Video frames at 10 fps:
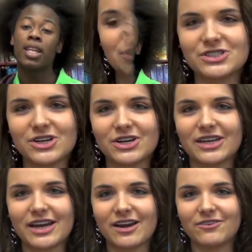Just
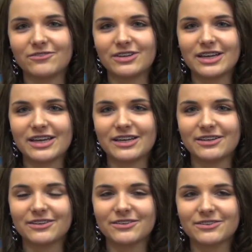starting out,
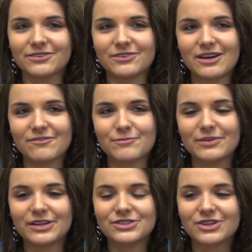and
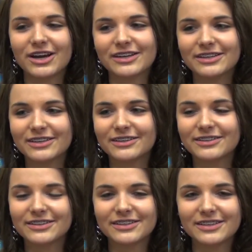everybody's trying to,
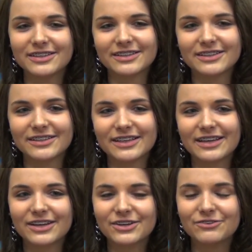like,
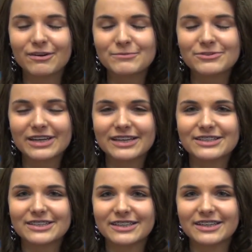get a good
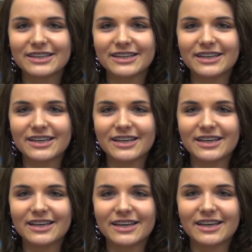reputation.
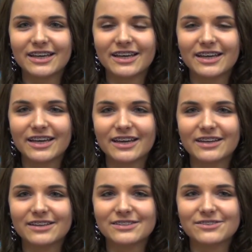
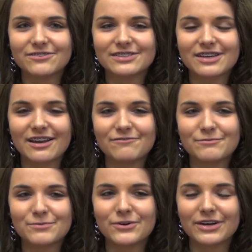And so it's kind of
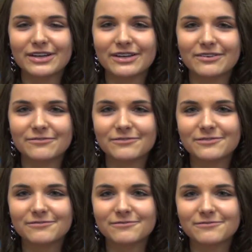important of
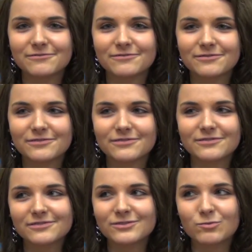
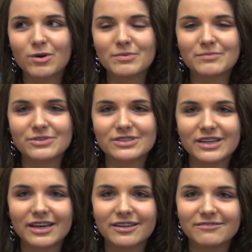what people
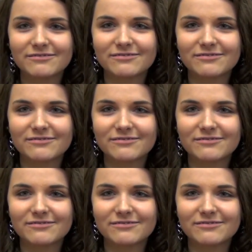say.